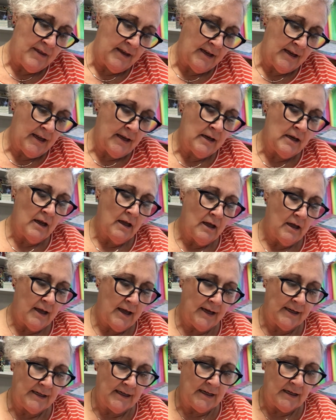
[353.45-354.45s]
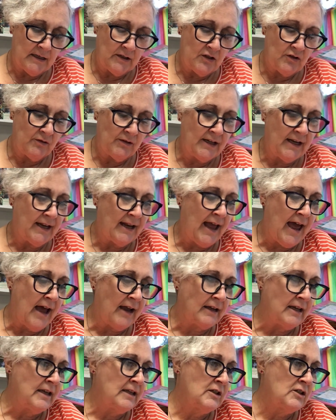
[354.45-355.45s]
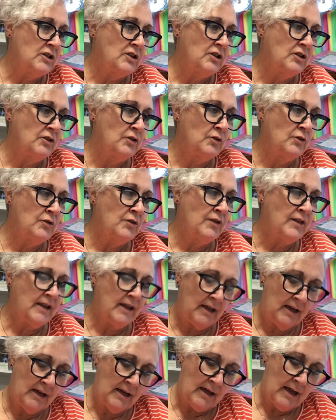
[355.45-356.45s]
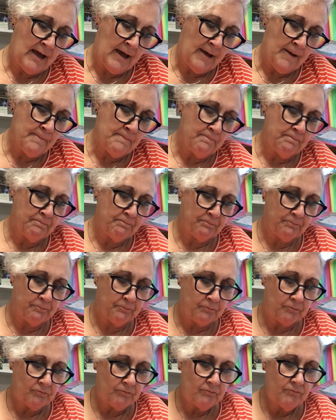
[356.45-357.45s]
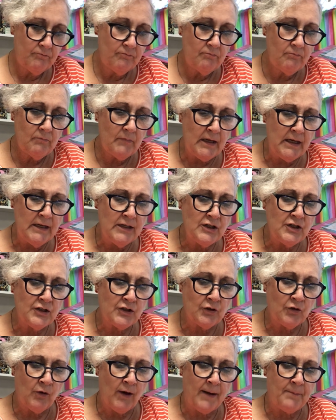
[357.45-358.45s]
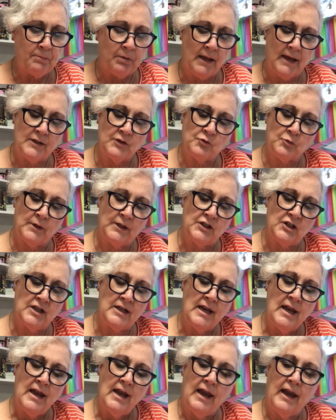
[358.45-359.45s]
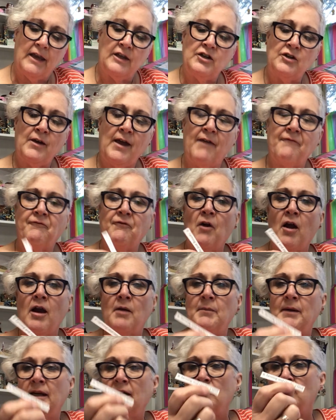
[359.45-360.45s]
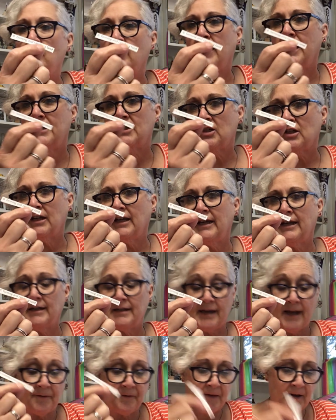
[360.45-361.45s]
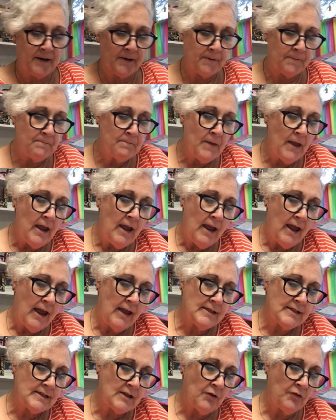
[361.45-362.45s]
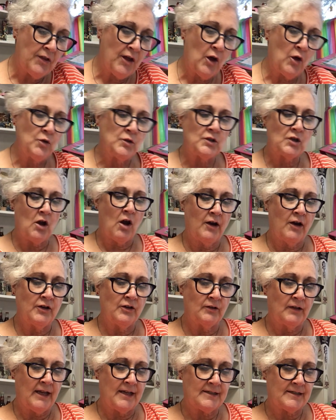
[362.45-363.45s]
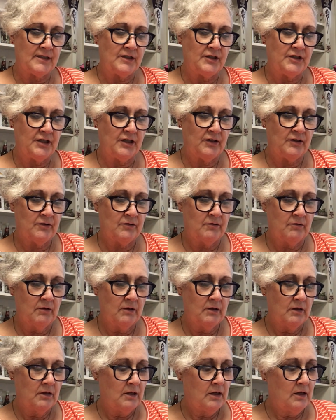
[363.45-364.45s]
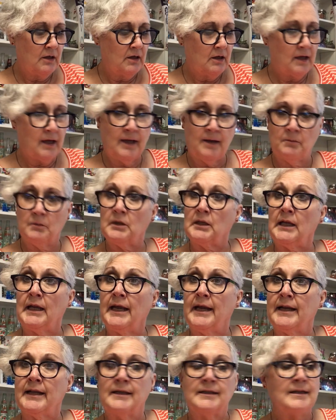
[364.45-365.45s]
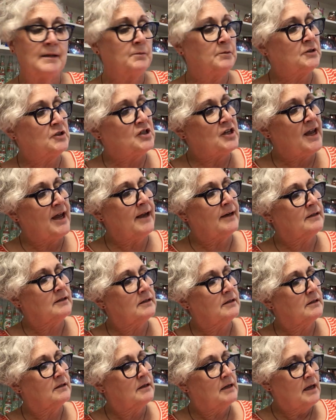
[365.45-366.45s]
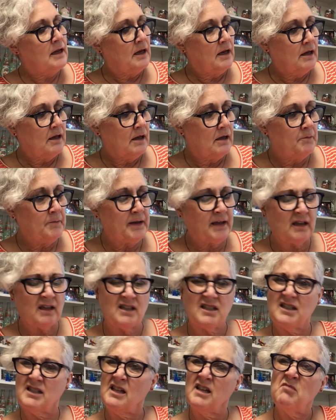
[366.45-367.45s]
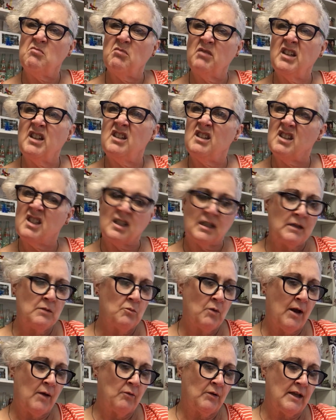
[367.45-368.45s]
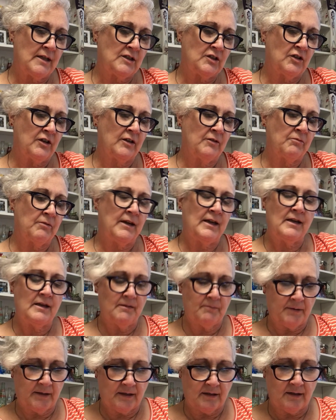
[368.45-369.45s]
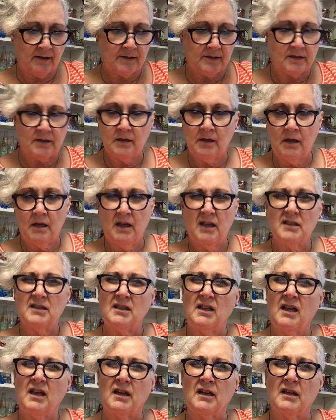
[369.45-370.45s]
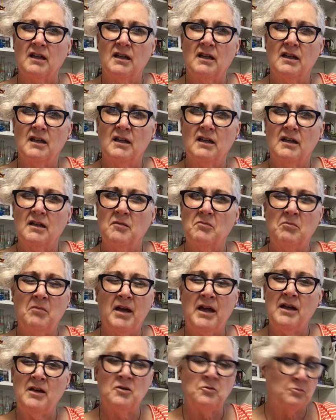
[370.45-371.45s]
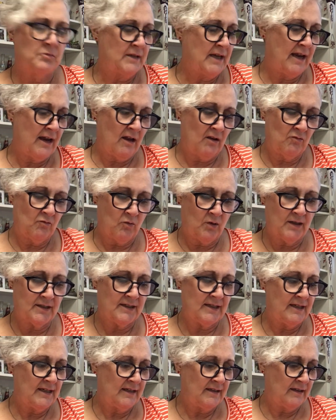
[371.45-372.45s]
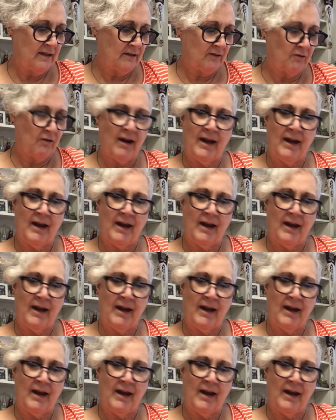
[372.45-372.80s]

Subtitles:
then, again, you get out into the Great Plains region, and you have farming and ranch land out there. And so those your lesson 2. I'm glad I double checked, because something didn't seem right when I started reading, because it's like my hometown wasn't in the